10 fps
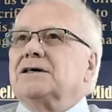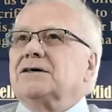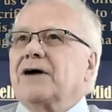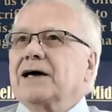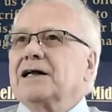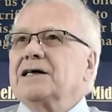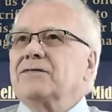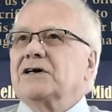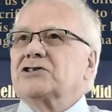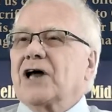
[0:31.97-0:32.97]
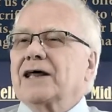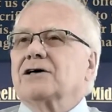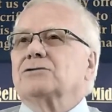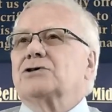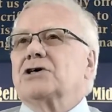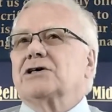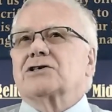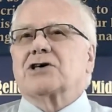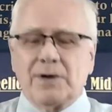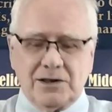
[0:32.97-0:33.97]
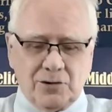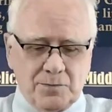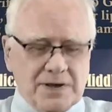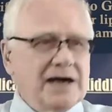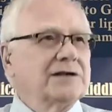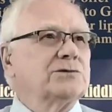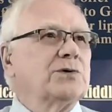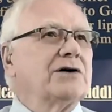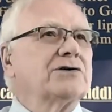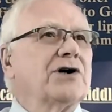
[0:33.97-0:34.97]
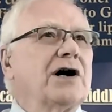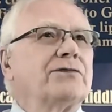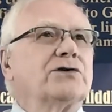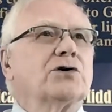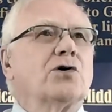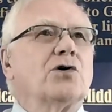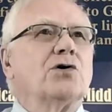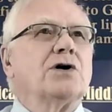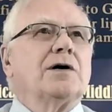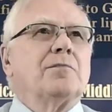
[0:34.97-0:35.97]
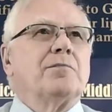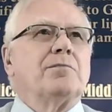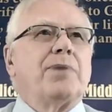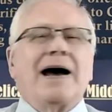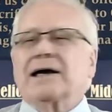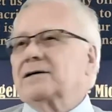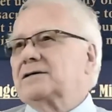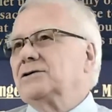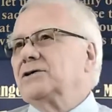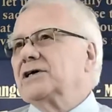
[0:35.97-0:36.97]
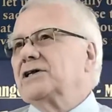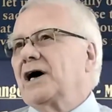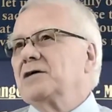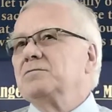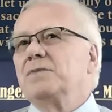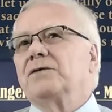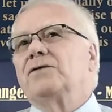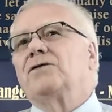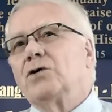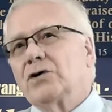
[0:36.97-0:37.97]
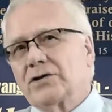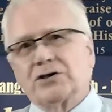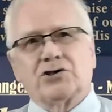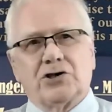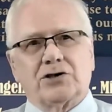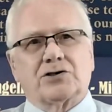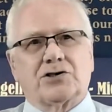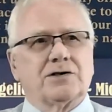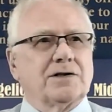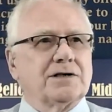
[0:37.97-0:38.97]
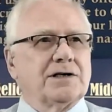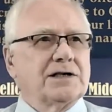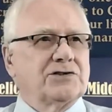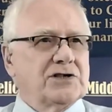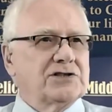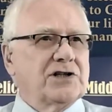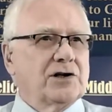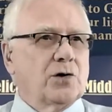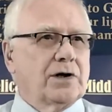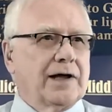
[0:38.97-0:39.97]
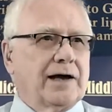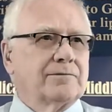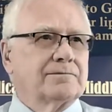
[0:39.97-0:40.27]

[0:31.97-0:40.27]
Ryedale Evangelical Church come into being? Well, you have to go back to the time before the church existed locally.